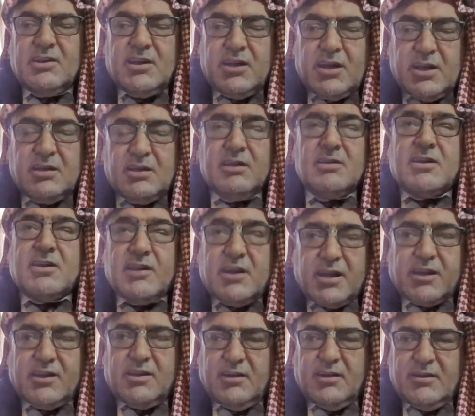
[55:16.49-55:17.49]
in
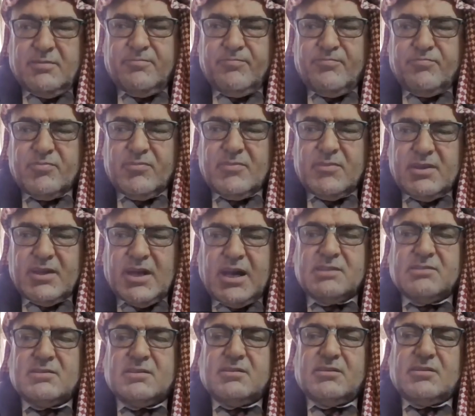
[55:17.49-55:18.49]
curriculum
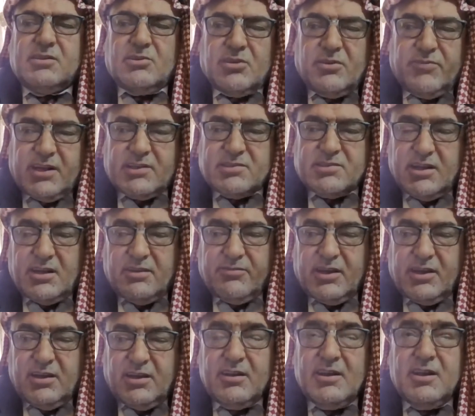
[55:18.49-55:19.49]
at university
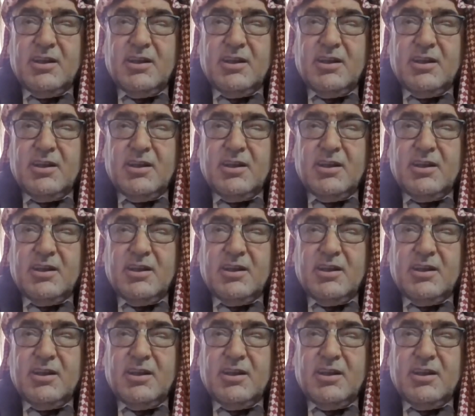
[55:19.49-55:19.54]
level.